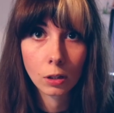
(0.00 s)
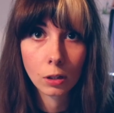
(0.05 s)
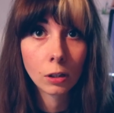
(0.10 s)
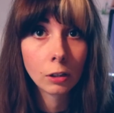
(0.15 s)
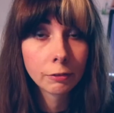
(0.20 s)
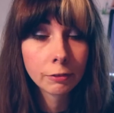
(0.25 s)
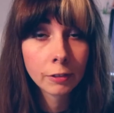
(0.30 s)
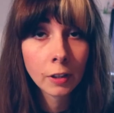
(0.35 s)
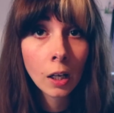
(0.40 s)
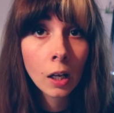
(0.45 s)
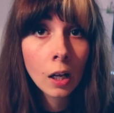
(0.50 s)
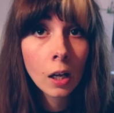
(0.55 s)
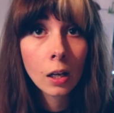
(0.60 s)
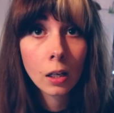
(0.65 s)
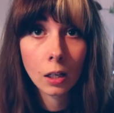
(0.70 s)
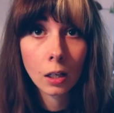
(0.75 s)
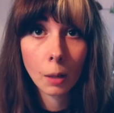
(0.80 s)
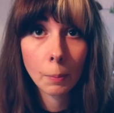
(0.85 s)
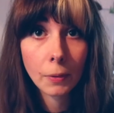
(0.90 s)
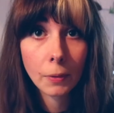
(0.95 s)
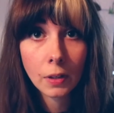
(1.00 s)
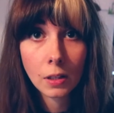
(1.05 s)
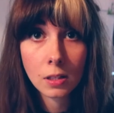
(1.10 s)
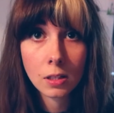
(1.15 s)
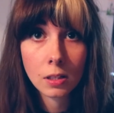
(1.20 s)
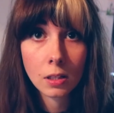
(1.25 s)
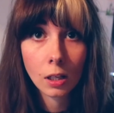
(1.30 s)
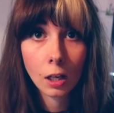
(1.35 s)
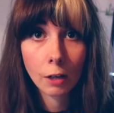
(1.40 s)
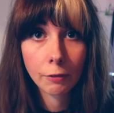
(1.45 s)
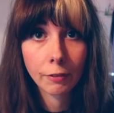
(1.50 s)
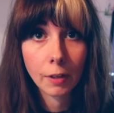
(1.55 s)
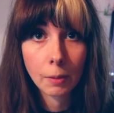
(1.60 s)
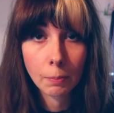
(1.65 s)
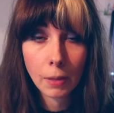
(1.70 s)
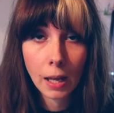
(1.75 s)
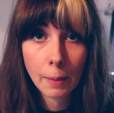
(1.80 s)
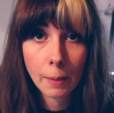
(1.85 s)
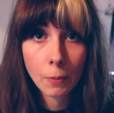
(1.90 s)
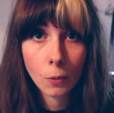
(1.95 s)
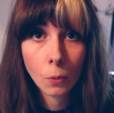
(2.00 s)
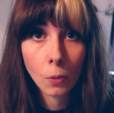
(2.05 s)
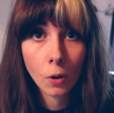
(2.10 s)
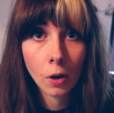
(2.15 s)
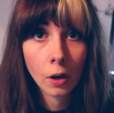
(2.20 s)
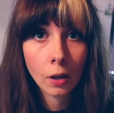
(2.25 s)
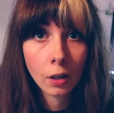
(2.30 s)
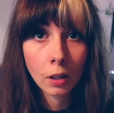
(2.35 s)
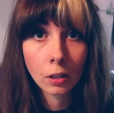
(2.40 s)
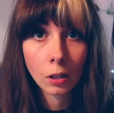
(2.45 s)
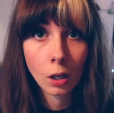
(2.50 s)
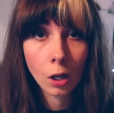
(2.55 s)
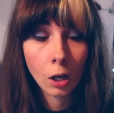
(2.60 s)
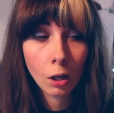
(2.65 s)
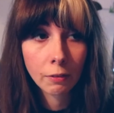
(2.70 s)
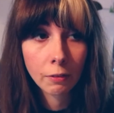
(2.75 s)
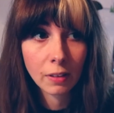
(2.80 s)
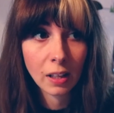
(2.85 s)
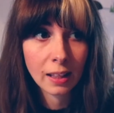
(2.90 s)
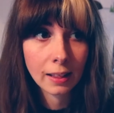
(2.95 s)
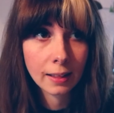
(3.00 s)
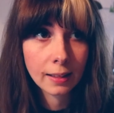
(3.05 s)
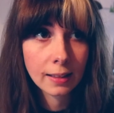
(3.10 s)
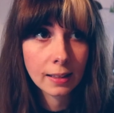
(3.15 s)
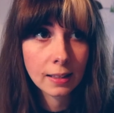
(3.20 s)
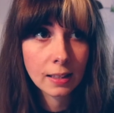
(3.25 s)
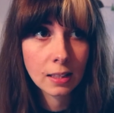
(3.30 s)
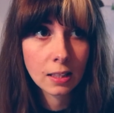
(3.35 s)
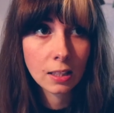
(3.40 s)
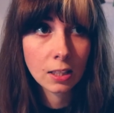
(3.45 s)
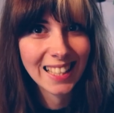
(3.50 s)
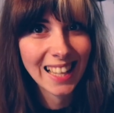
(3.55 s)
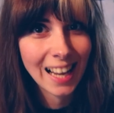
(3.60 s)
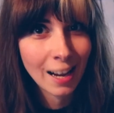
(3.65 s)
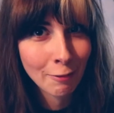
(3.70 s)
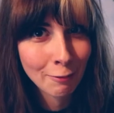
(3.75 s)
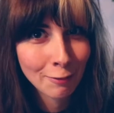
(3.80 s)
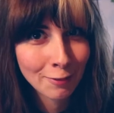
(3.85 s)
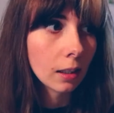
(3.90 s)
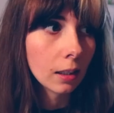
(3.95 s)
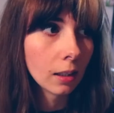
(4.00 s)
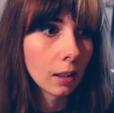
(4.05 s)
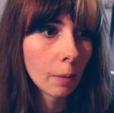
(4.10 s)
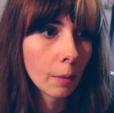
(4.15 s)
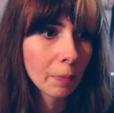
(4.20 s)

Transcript: of company stuff and paperwork and all of that stuff.